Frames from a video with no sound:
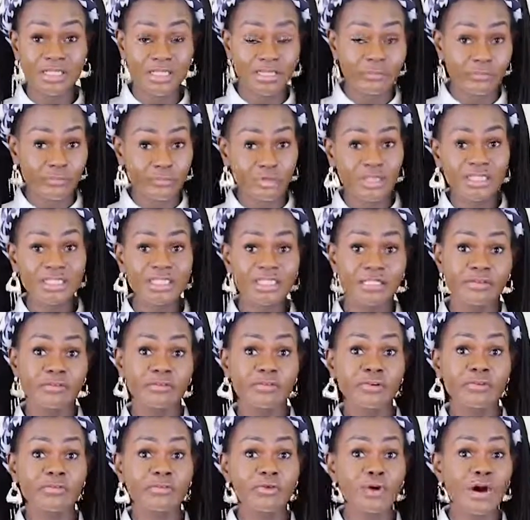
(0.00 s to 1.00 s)
free
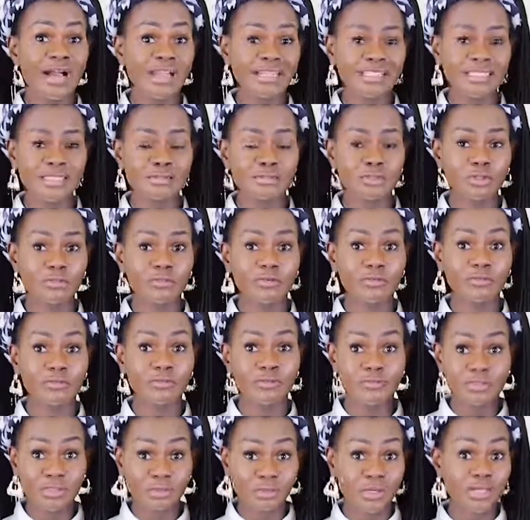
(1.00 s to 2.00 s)
delivery for items over
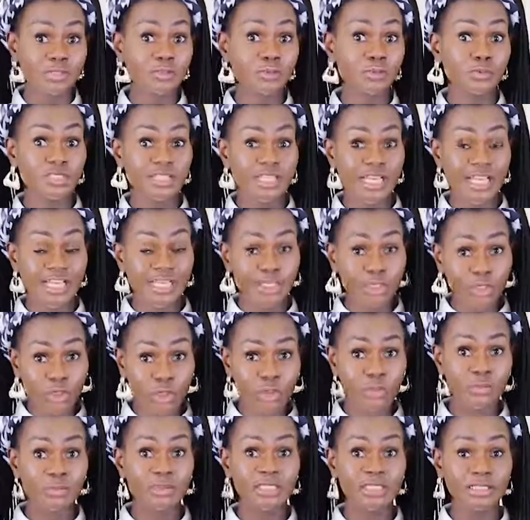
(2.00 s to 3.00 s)
£50, which I
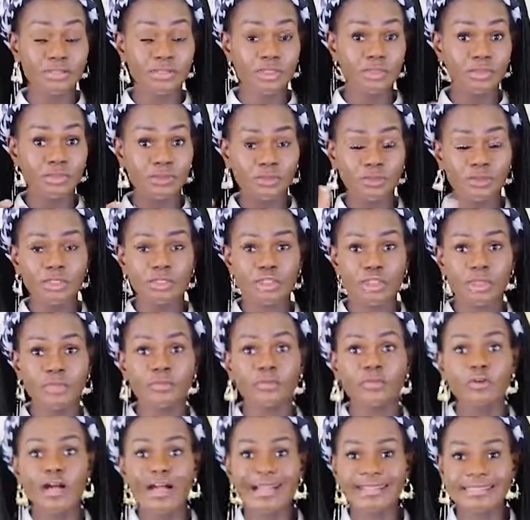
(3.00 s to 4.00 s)
normally do shop
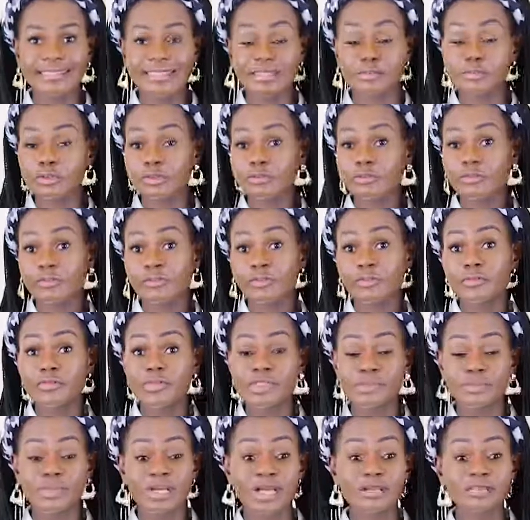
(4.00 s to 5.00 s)
for items over
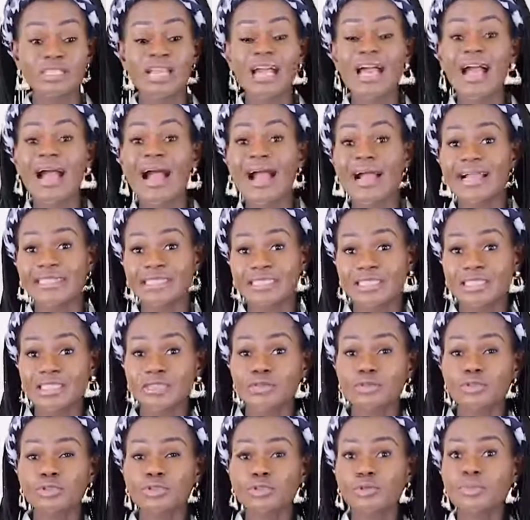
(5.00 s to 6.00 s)
£50, I
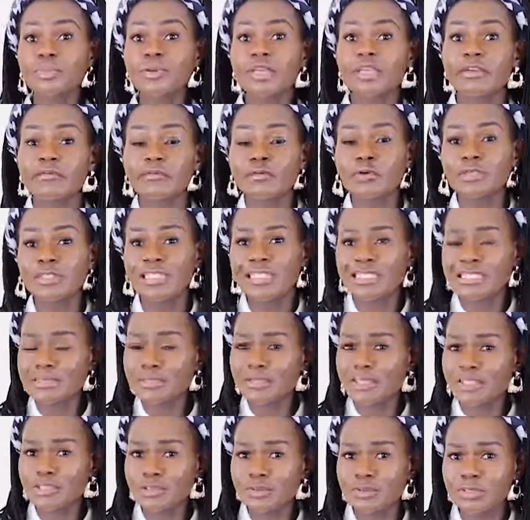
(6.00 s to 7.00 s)
still do pay for the
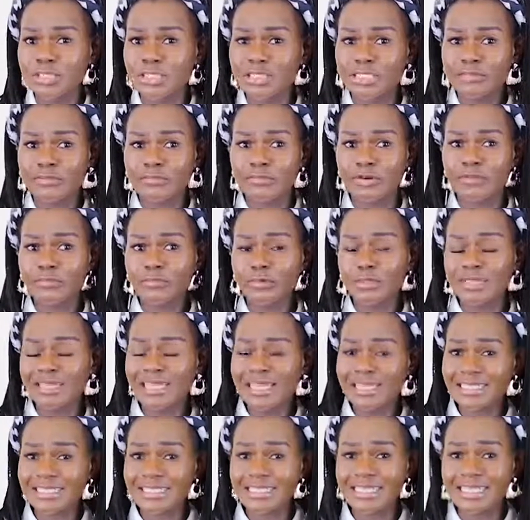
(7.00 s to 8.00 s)
special delivery for
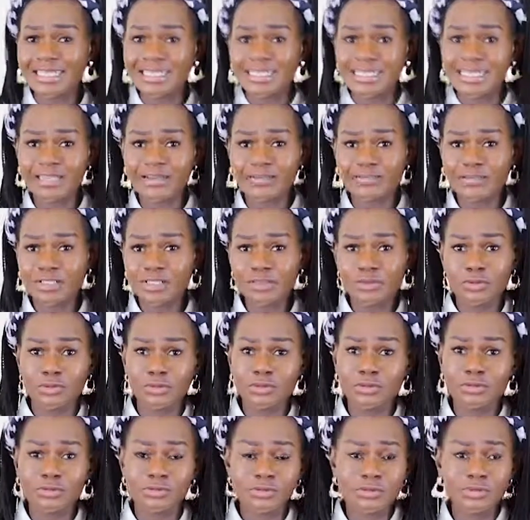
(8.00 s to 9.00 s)
next day service
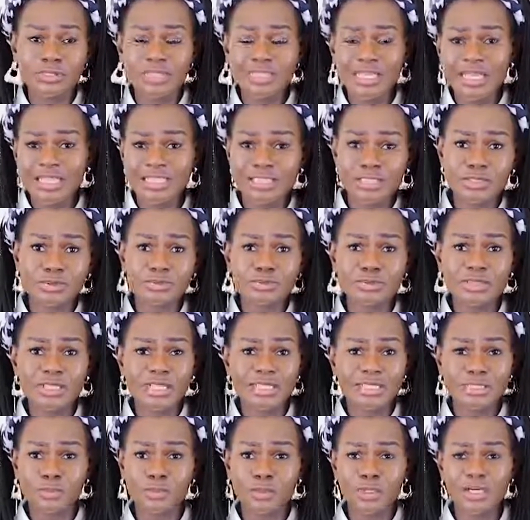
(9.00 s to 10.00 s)
or next 2
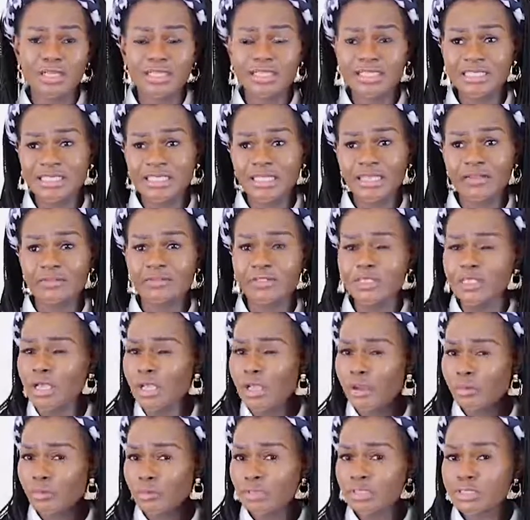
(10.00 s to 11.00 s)
days working service,
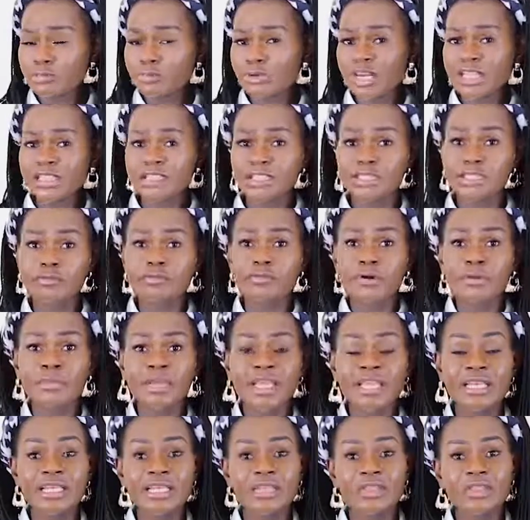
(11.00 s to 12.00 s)
which ranges from
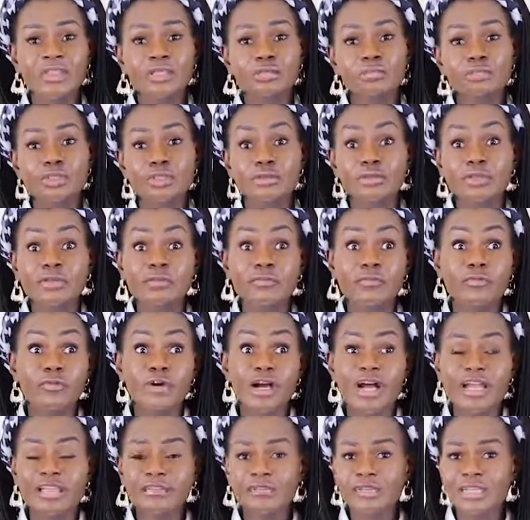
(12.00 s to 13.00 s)
anything between
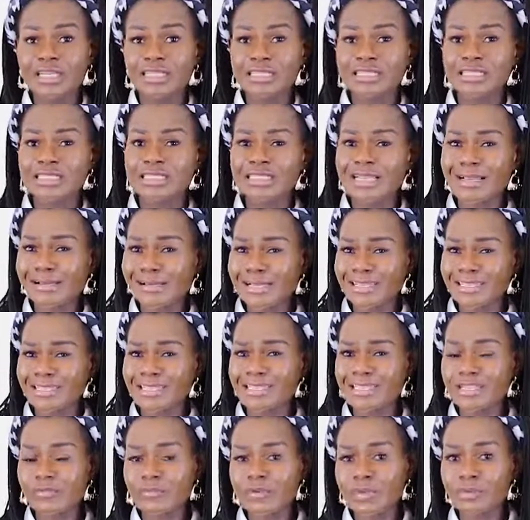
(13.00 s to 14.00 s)
£5.99 and
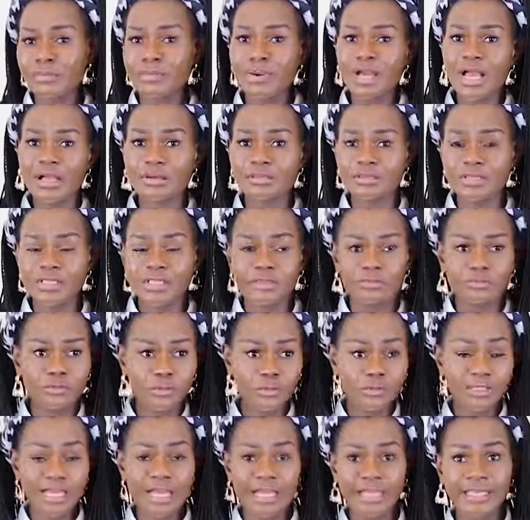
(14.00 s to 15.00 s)
£7 if
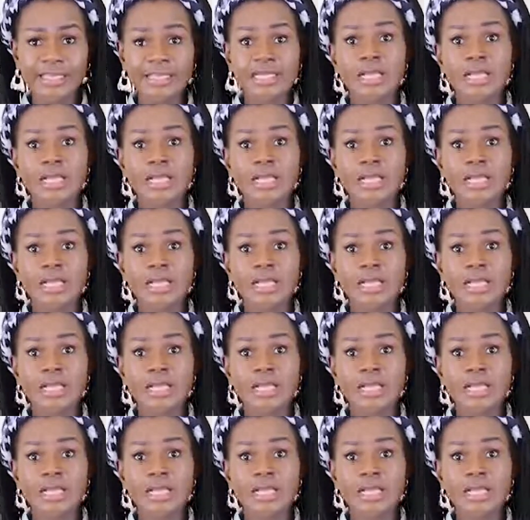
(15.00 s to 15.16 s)
you like.